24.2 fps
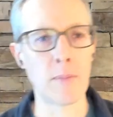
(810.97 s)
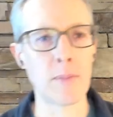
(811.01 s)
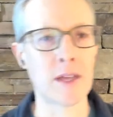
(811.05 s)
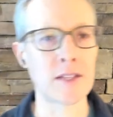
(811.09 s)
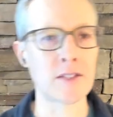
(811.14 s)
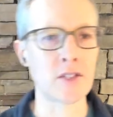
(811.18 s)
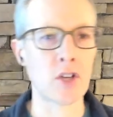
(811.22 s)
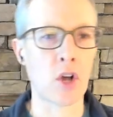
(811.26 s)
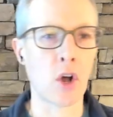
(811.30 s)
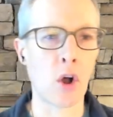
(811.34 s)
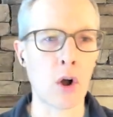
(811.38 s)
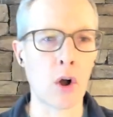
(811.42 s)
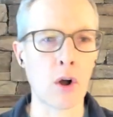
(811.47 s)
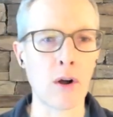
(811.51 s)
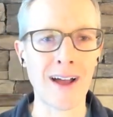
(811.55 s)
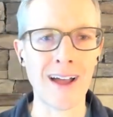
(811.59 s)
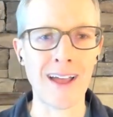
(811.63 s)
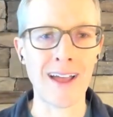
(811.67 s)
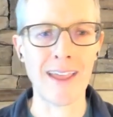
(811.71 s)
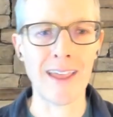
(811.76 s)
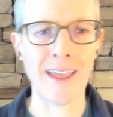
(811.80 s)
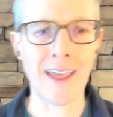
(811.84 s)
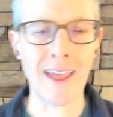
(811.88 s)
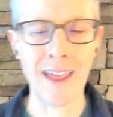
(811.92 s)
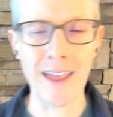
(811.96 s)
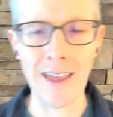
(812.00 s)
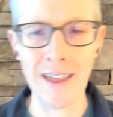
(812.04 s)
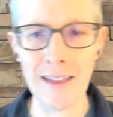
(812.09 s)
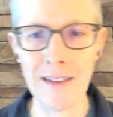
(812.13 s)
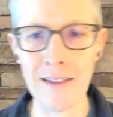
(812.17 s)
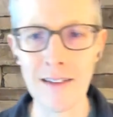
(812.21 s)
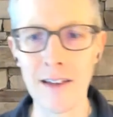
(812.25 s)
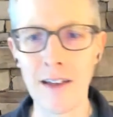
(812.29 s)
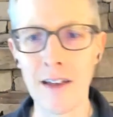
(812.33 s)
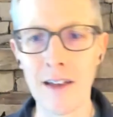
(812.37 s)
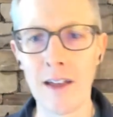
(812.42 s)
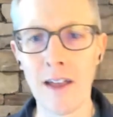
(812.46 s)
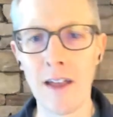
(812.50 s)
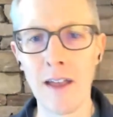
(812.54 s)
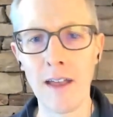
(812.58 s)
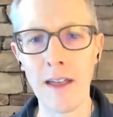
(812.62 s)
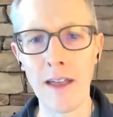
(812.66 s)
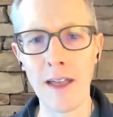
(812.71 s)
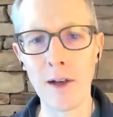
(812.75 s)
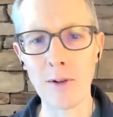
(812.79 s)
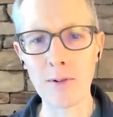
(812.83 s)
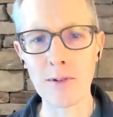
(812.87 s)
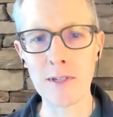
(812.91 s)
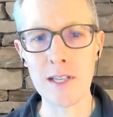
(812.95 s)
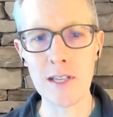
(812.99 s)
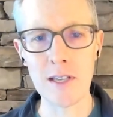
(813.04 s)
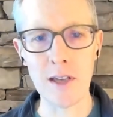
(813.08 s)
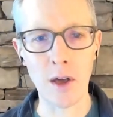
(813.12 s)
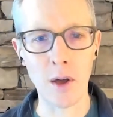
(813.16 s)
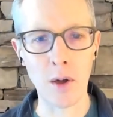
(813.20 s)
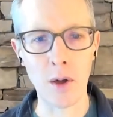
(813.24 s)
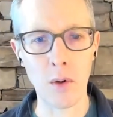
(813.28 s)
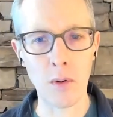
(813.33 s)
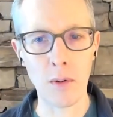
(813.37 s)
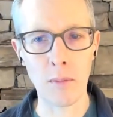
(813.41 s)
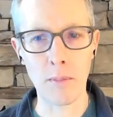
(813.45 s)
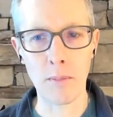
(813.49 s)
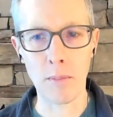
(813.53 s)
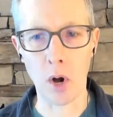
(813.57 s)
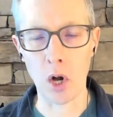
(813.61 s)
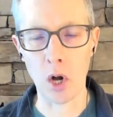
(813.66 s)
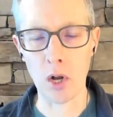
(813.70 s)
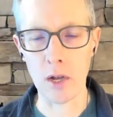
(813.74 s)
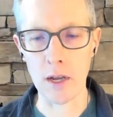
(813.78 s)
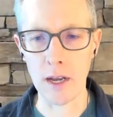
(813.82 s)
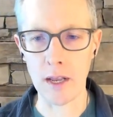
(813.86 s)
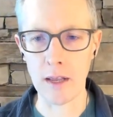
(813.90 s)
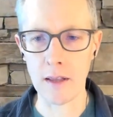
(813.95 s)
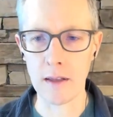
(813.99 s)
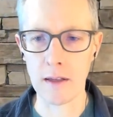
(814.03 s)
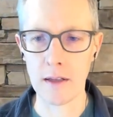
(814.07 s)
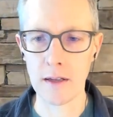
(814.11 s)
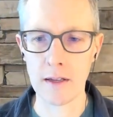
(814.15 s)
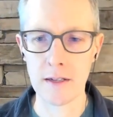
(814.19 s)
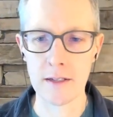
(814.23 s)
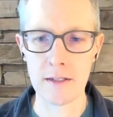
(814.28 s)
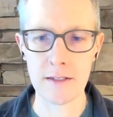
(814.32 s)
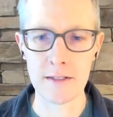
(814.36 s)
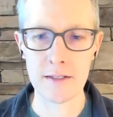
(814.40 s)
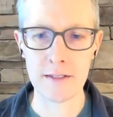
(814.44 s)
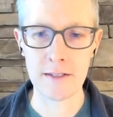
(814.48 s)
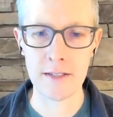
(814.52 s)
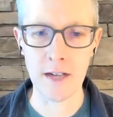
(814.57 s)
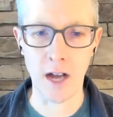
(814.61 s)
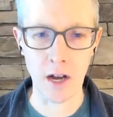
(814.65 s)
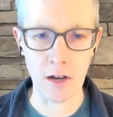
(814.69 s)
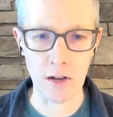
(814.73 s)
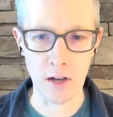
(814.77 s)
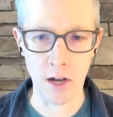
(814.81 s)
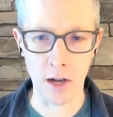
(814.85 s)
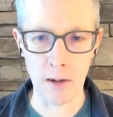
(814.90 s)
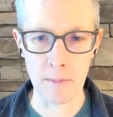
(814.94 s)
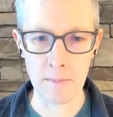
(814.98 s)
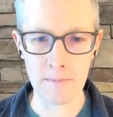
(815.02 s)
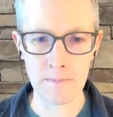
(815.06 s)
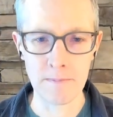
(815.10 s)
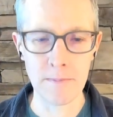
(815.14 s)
That's RIALTO marketing.com.